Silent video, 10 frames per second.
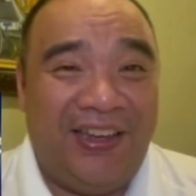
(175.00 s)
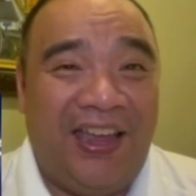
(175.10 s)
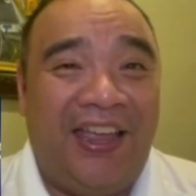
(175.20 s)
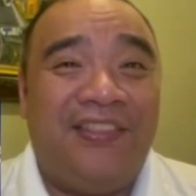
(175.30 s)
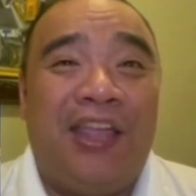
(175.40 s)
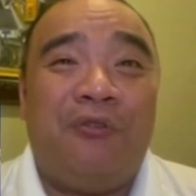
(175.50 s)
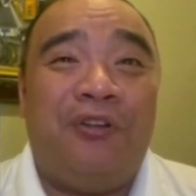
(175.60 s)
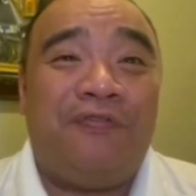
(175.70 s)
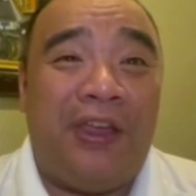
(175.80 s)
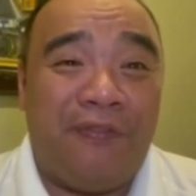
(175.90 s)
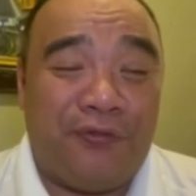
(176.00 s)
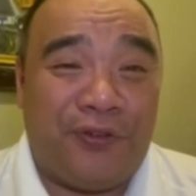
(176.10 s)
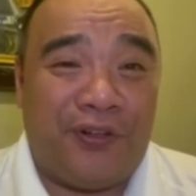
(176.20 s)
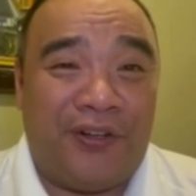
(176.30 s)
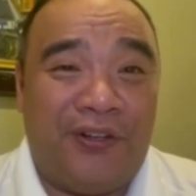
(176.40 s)
And they would
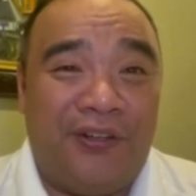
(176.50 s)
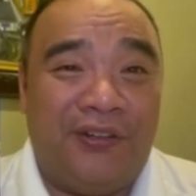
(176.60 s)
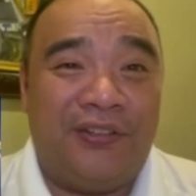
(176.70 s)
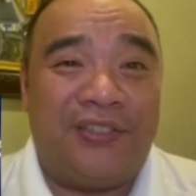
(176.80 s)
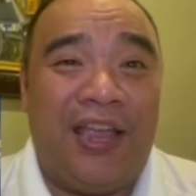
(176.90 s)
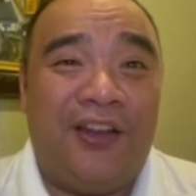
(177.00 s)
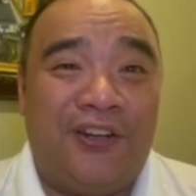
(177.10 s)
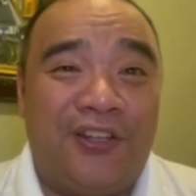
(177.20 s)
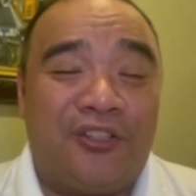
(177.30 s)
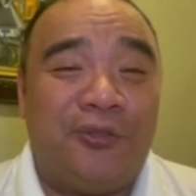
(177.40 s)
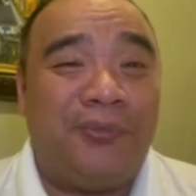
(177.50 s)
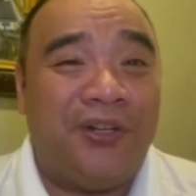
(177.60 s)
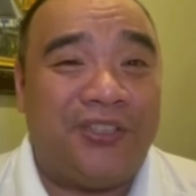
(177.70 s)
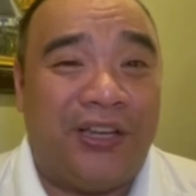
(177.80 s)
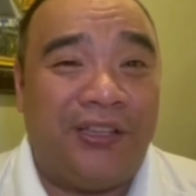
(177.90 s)
favor sellers or
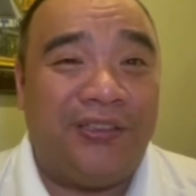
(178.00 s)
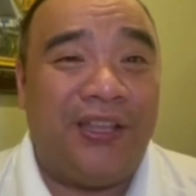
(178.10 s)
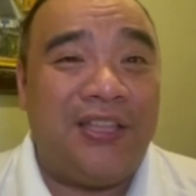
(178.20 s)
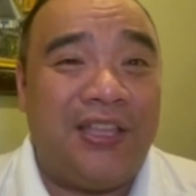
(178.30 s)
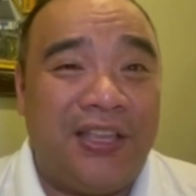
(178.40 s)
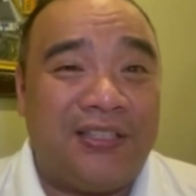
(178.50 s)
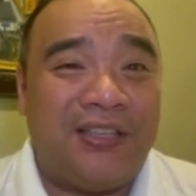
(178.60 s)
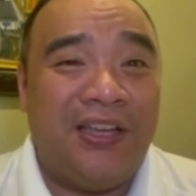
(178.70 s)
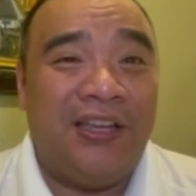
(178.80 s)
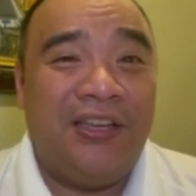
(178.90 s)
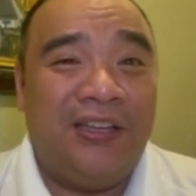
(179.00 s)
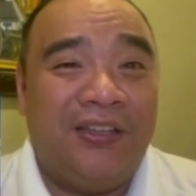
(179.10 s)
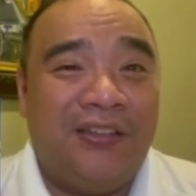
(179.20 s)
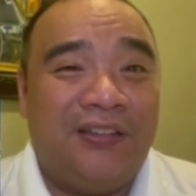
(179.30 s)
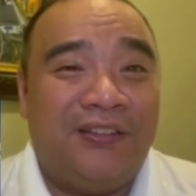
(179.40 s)
merchant that has
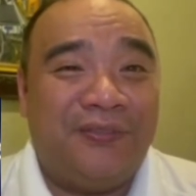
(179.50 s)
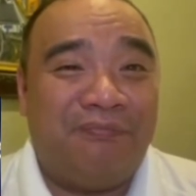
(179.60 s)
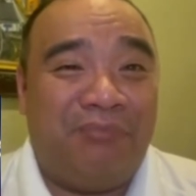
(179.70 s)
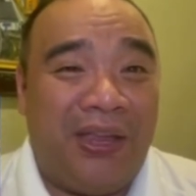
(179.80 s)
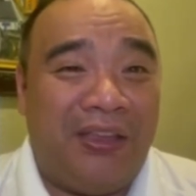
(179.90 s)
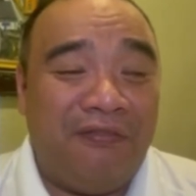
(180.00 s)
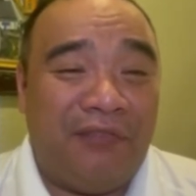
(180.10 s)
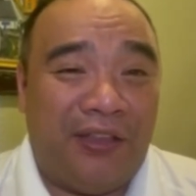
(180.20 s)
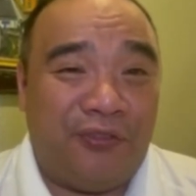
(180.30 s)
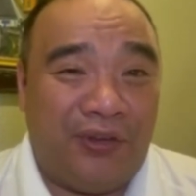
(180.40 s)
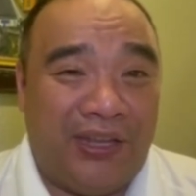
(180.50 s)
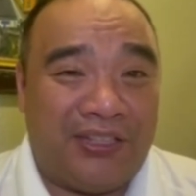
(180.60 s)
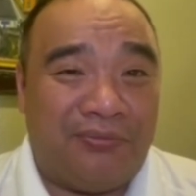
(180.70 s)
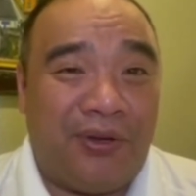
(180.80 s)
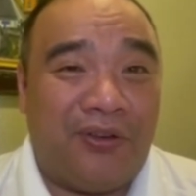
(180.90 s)
big
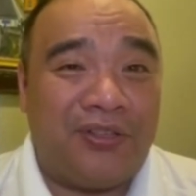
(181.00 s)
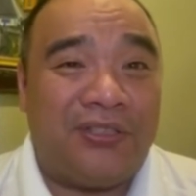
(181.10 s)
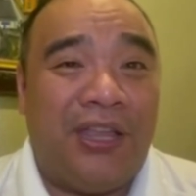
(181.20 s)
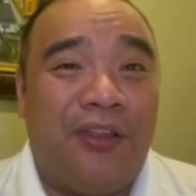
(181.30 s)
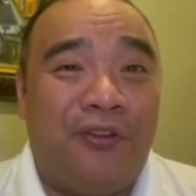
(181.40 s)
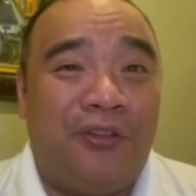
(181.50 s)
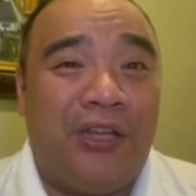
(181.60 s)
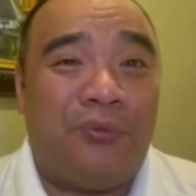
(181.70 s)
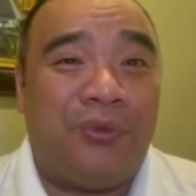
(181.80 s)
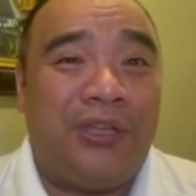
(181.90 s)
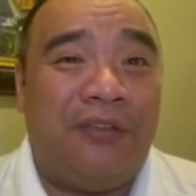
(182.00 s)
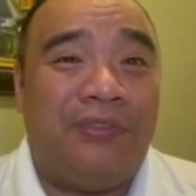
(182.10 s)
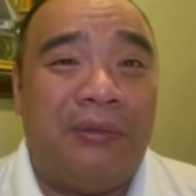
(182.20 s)
inventories because they know it would give